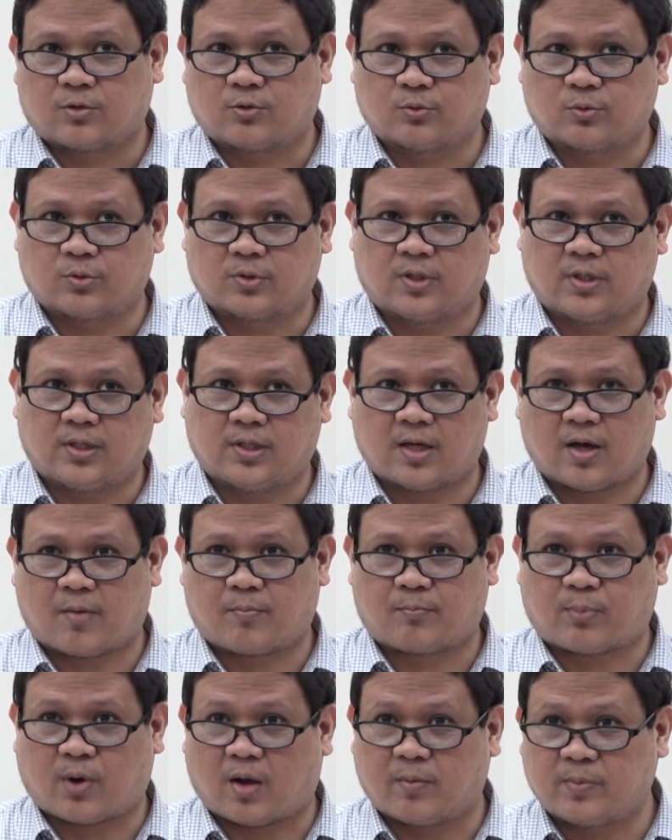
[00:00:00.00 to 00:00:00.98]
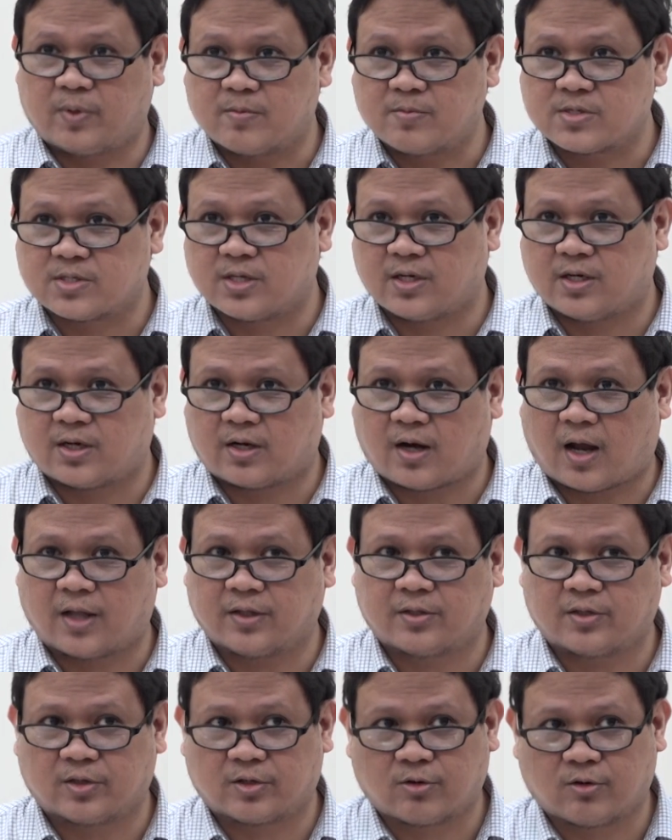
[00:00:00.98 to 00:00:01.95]
to the problems they are
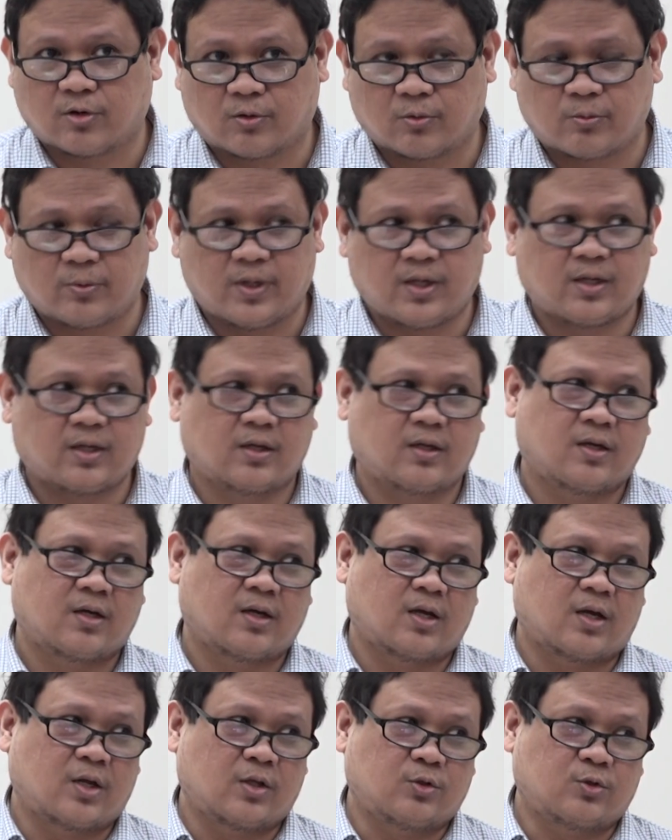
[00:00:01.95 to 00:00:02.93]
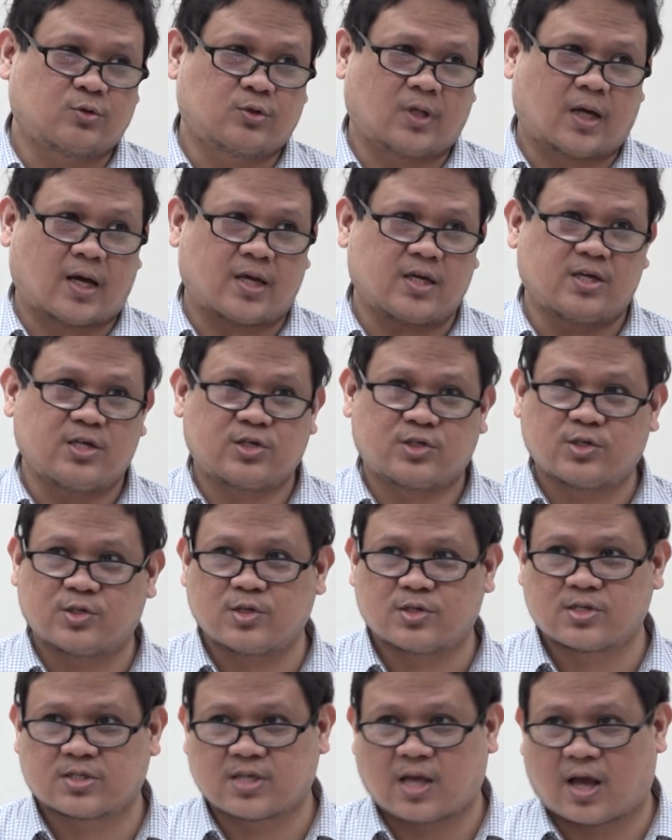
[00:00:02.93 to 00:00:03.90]
undergoing, to the
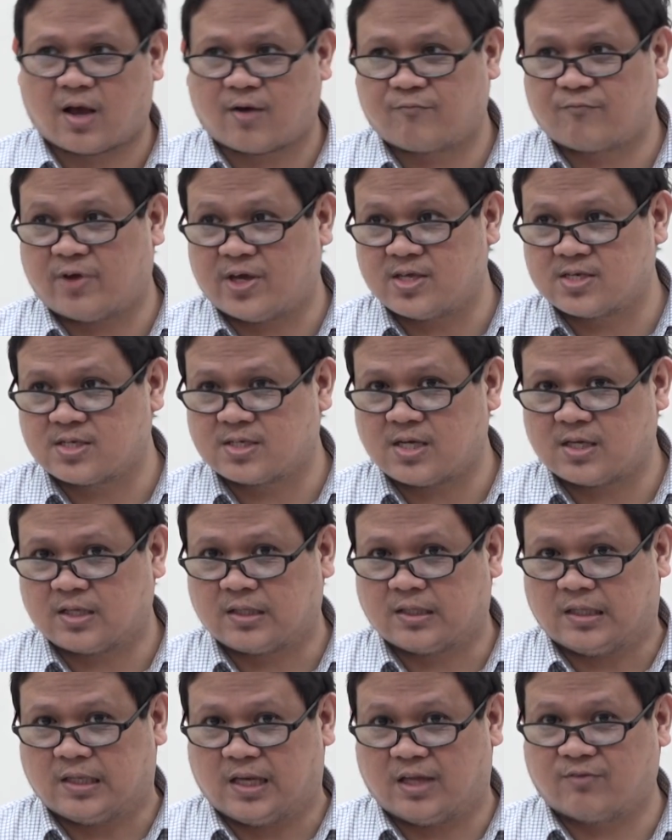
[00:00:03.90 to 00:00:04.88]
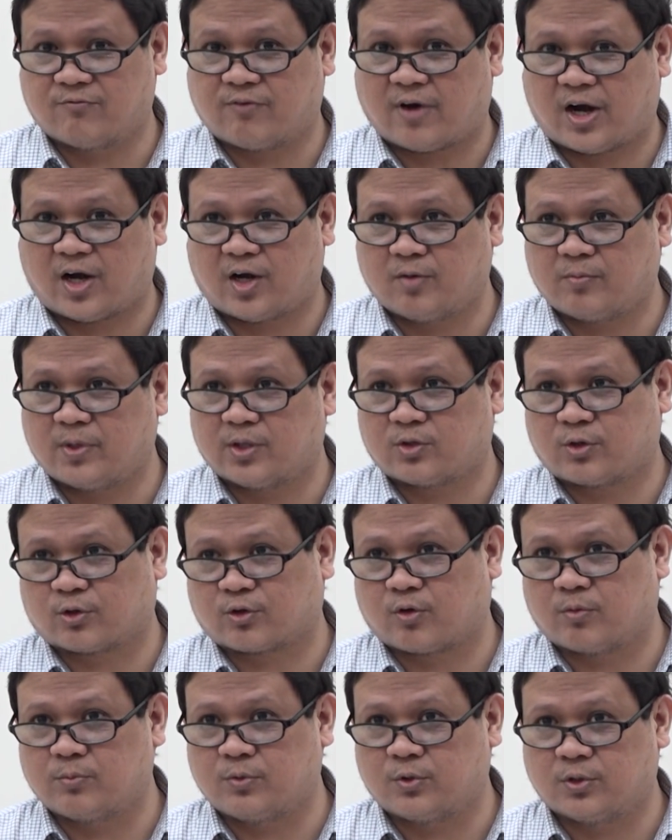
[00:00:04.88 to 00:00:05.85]
issues facing the environment or
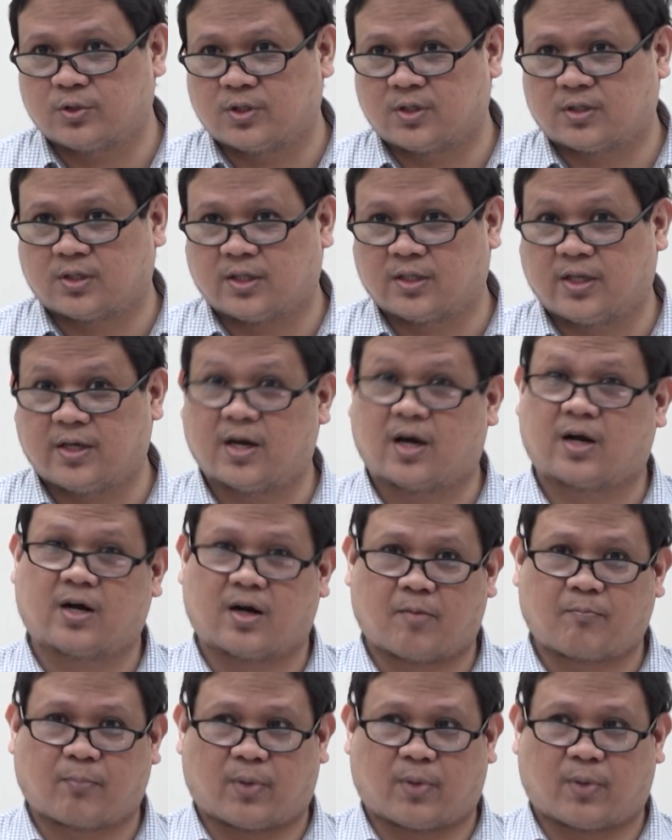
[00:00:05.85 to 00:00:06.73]
community they are a